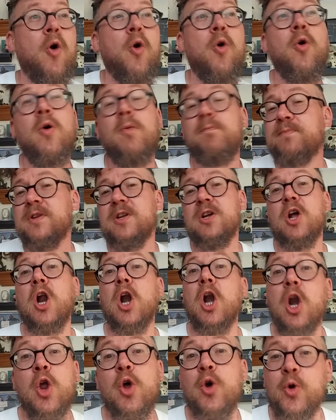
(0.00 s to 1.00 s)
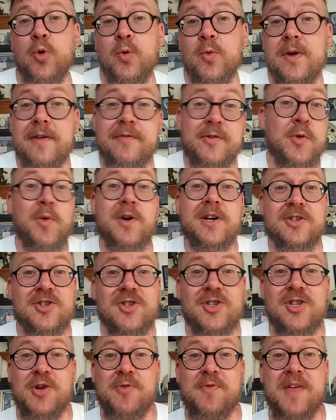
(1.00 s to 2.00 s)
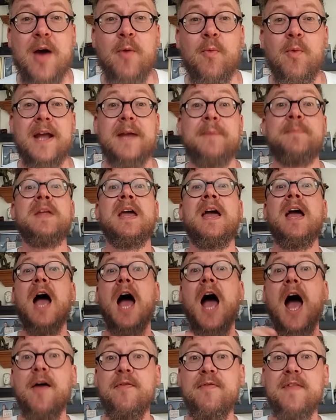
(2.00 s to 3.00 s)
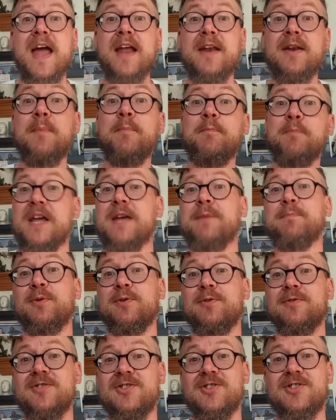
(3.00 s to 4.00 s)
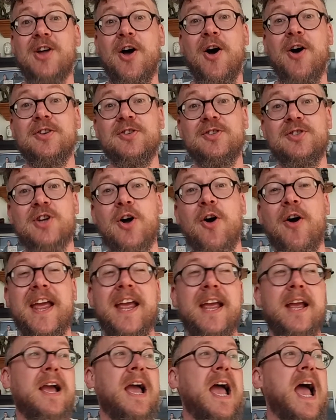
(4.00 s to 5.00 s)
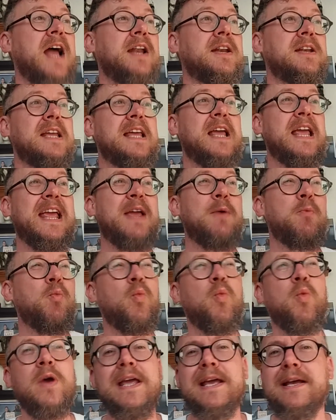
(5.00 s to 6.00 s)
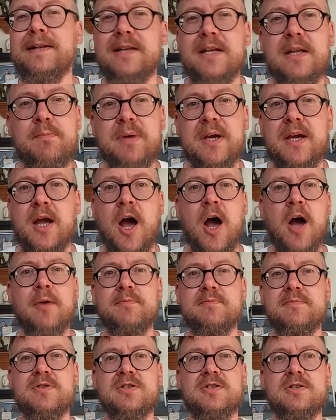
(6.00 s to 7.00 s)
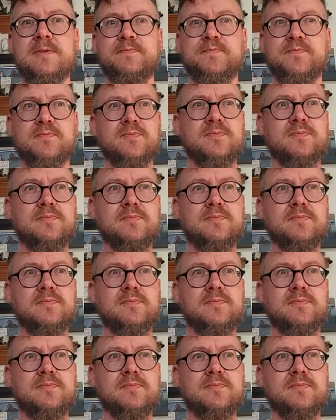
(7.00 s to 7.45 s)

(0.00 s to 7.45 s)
or Clue, if you want to skew that way. And then people start dying, and it weirdly becomes